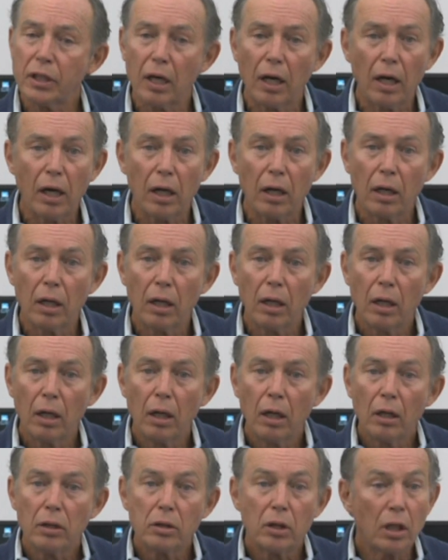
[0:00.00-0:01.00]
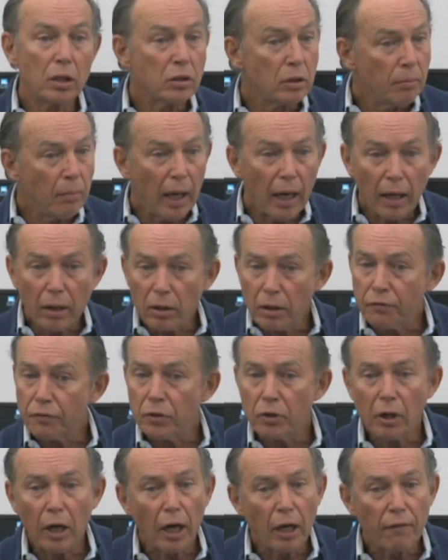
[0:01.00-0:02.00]
car, doesn't matter if
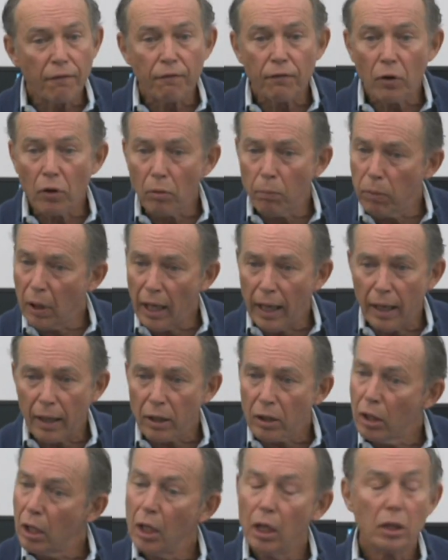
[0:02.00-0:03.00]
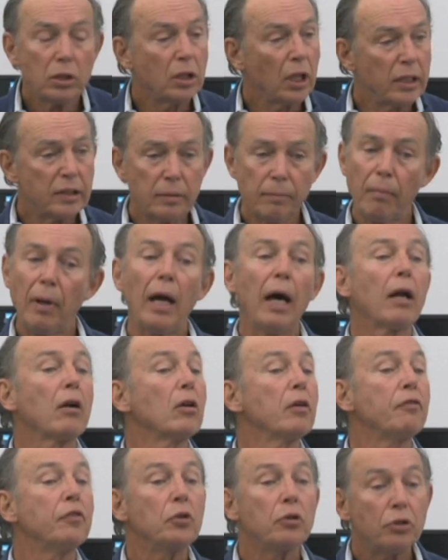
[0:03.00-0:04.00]
you got a full bladder, doesn't
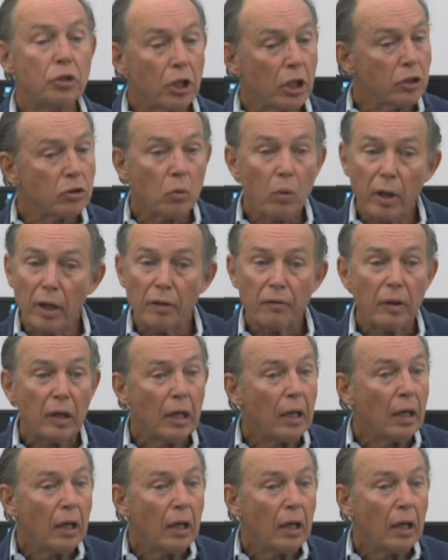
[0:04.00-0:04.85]
matter if you just went